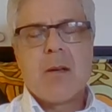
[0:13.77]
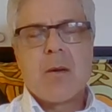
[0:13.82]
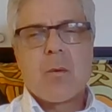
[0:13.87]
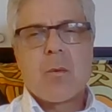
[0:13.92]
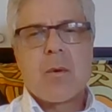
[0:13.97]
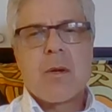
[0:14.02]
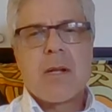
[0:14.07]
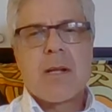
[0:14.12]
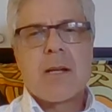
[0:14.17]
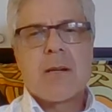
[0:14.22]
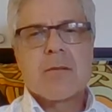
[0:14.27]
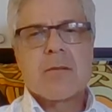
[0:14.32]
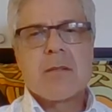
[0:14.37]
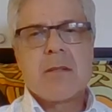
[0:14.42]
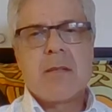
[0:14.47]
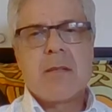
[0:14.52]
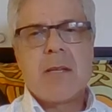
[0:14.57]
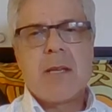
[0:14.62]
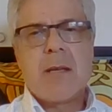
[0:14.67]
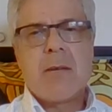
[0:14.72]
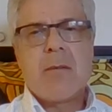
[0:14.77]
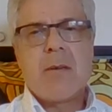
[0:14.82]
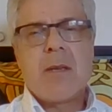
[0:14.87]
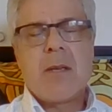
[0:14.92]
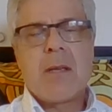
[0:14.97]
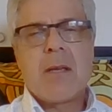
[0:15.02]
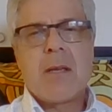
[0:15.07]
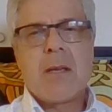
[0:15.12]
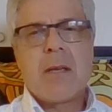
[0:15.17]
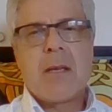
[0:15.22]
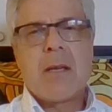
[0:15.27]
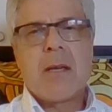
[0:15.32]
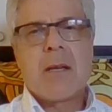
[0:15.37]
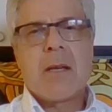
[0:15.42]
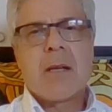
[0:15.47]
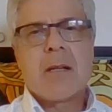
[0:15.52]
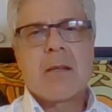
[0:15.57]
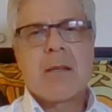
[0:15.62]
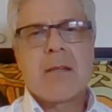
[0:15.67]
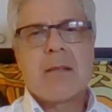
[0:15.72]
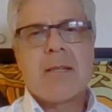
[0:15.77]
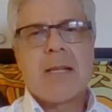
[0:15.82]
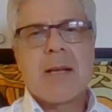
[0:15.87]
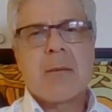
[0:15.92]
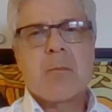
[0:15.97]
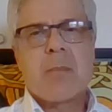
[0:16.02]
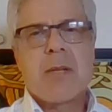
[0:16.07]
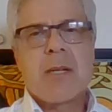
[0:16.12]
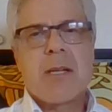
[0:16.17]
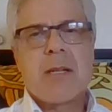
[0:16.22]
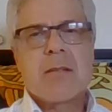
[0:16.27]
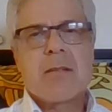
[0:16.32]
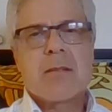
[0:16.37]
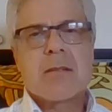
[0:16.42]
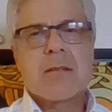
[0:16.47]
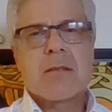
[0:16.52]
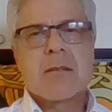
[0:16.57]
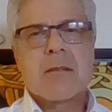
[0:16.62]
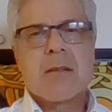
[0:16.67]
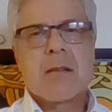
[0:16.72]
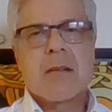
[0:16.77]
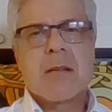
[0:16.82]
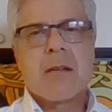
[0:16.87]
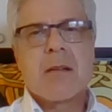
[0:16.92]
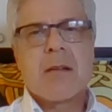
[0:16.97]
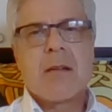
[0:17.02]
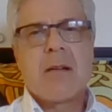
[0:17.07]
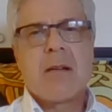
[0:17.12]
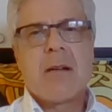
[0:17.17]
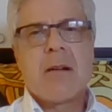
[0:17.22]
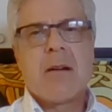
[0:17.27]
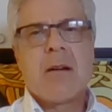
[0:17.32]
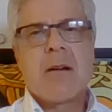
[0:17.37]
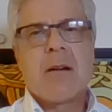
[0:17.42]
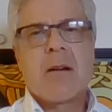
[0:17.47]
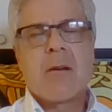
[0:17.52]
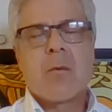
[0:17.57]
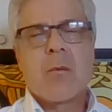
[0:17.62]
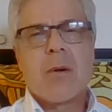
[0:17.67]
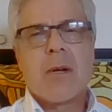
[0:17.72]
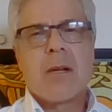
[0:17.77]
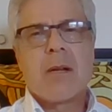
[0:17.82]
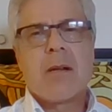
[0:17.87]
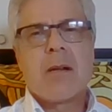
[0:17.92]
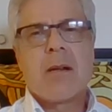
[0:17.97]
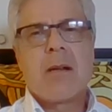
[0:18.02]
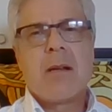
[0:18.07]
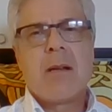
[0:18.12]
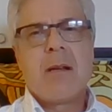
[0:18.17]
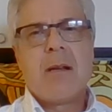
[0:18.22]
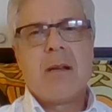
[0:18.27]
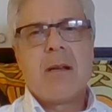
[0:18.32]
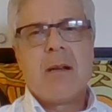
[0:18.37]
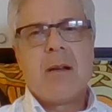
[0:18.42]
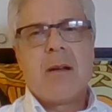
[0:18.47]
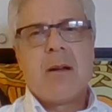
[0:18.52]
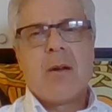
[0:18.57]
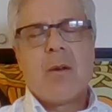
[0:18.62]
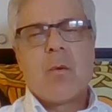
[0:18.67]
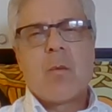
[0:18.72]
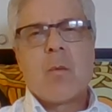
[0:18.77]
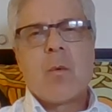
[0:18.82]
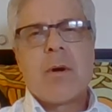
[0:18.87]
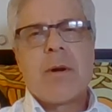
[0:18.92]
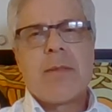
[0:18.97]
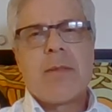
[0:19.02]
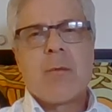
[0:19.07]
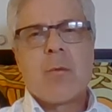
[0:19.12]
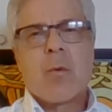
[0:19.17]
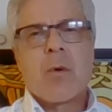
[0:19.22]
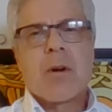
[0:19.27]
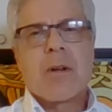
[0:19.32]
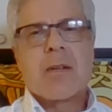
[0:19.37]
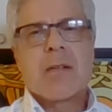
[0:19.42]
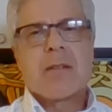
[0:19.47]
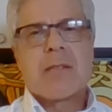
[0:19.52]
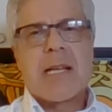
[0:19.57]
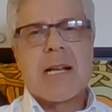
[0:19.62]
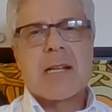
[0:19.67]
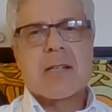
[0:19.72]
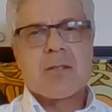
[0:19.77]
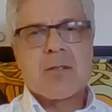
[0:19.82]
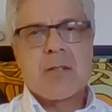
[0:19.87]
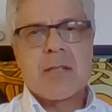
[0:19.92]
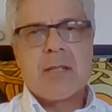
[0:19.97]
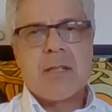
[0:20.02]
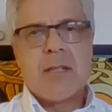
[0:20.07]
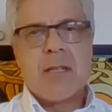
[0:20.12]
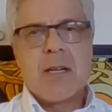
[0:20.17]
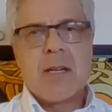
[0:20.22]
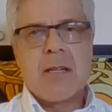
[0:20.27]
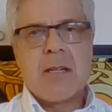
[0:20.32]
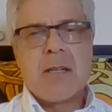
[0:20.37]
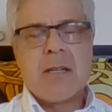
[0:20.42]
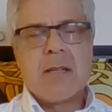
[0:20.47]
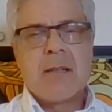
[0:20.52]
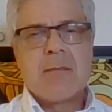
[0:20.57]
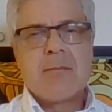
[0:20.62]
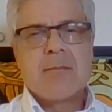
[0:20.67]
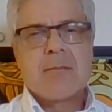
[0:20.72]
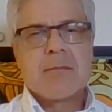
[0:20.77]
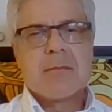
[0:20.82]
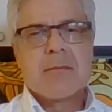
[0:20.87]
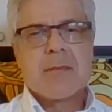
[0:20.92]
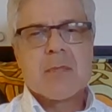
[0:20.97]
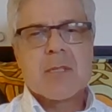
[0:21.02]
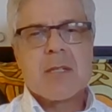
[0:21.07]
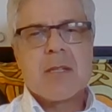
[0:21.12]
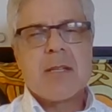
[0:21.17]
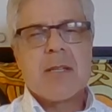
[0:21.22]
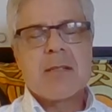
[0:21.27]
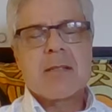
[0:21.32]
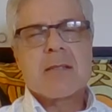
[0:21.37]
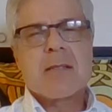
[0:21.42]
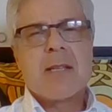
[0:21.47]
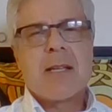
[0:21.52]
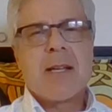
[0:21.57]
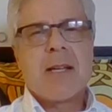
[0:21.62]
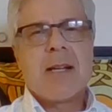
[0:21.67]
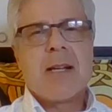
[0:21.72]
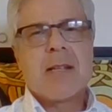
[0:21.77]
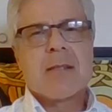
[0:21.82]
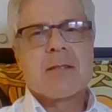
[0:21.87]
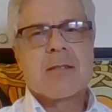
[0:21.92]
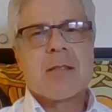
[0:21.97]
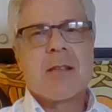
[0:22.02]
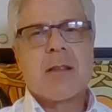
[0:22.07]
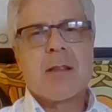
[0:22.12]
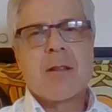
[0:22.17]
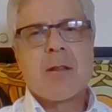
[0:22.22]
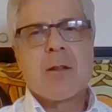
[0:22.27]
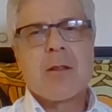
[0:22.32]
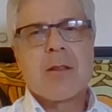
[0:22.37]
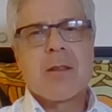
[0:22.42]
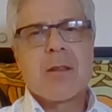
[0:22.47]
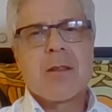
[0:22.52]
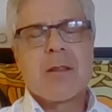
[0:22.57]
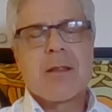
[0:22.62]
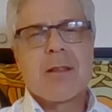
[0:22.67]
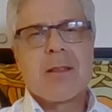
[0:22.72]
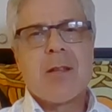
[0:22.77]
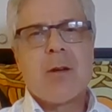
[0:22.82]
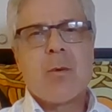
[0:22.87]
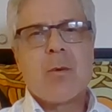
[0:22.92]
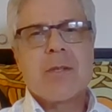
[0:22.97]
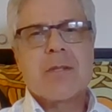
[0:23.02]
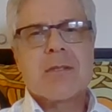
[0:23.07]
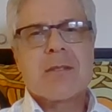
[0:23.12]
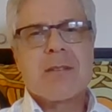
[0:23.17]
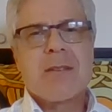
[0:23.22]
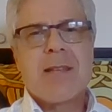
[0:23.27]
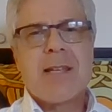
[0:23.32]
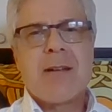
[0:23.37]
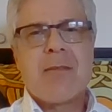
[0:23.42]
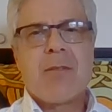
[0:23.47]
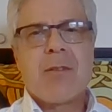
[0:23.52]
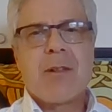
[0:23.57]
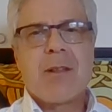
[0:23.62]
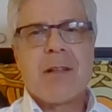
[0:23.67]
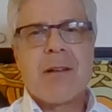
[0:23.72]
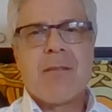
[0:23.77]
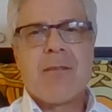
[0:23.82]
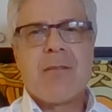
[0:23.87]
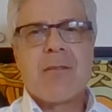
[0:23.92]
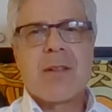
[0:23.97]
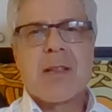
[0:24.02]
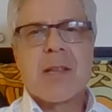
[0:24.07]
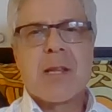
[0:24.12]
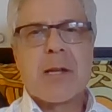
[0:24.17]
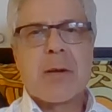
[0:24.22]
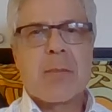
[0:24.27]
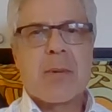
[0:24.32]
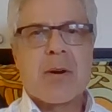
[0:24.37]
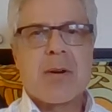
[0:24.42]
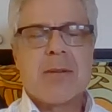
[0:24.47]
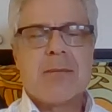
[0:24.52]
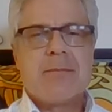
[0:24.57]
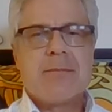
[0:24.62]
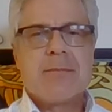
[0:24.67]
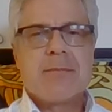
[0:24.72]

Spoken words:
was in the Navy, and the deck plates are where the work is actually done. So let's say it's the lowest level of labor,